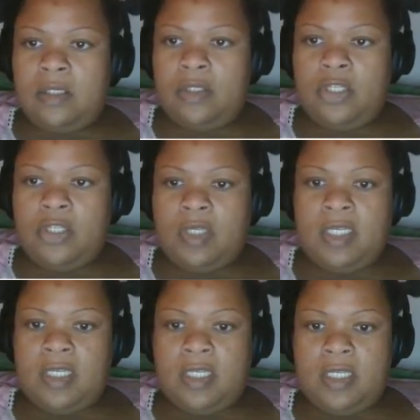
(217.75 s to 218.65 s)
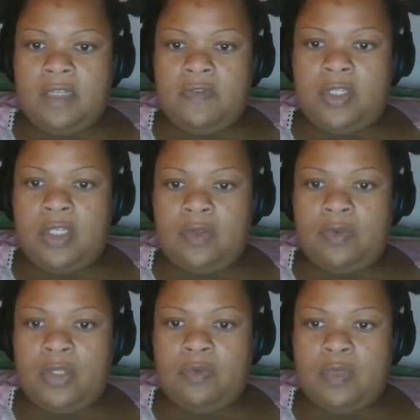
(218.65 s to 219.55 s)
you can, if you don't
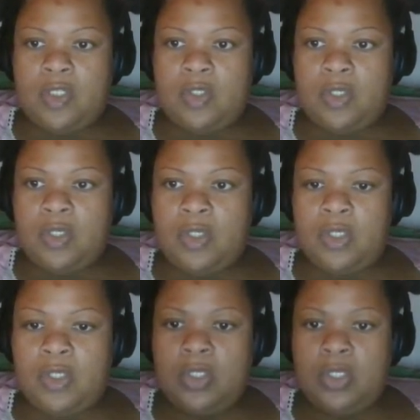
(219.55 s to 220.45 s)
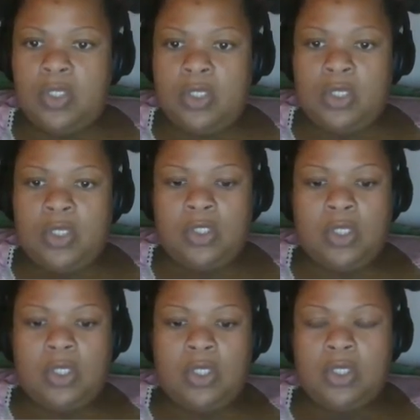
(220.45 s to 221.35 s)
know which
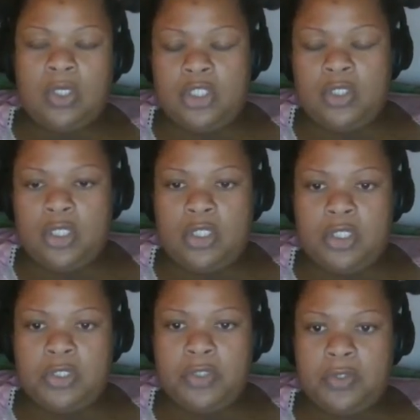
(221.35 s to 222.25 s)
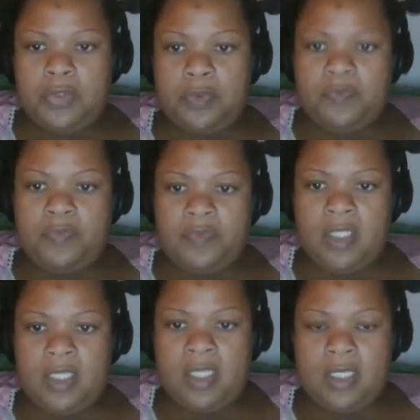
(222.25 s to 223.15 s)
logs, you can do
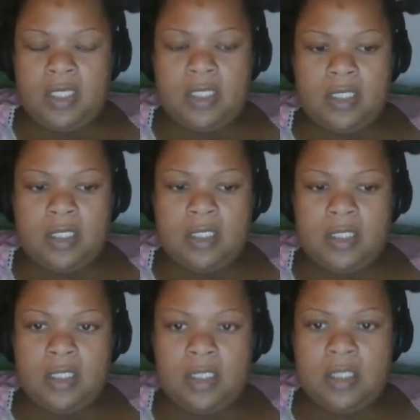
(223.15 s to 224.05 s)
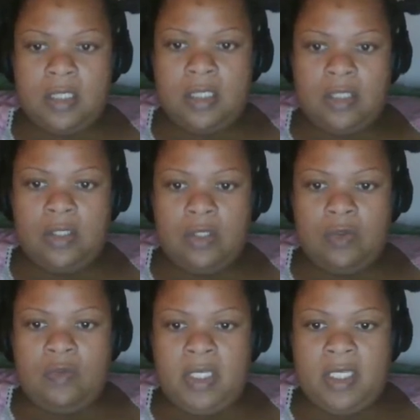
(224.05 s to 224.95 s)
git
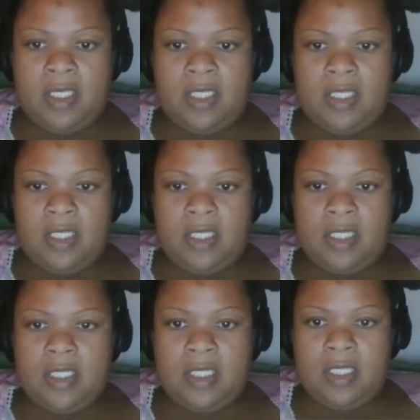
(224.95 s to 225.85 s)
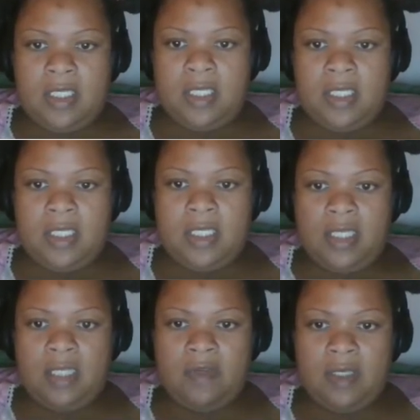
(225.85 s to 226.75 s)
win
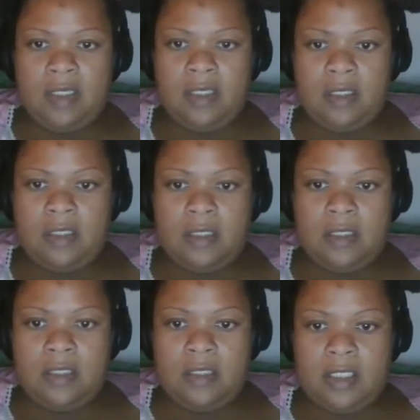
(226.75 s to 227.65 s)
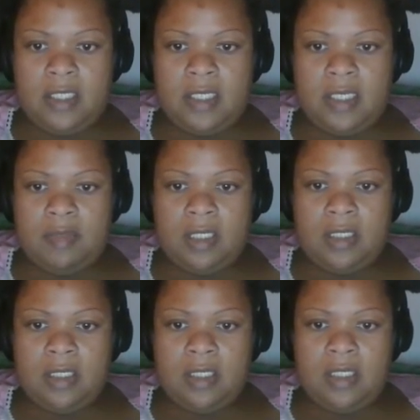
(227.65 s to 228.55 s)
event, tab
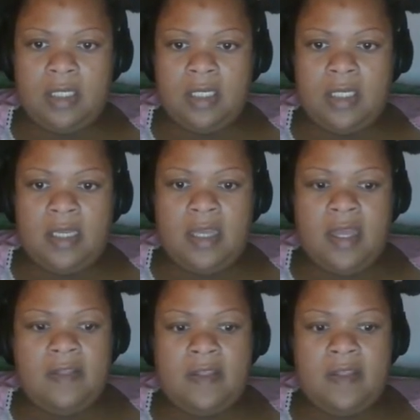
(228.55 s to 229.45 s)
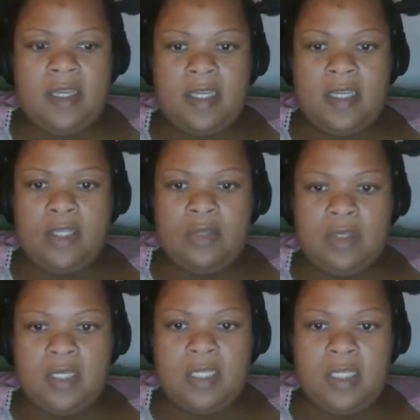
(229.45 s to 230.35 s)
it, and then you
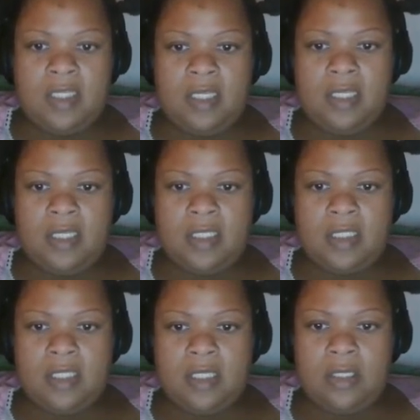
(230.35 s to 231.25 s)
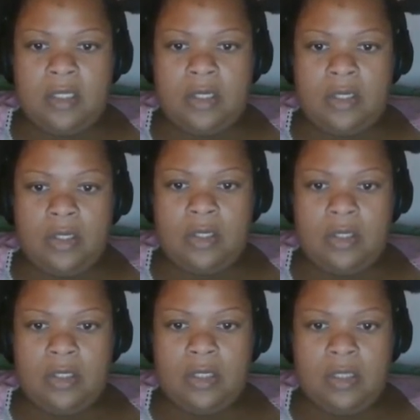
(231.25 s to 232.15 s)
can list log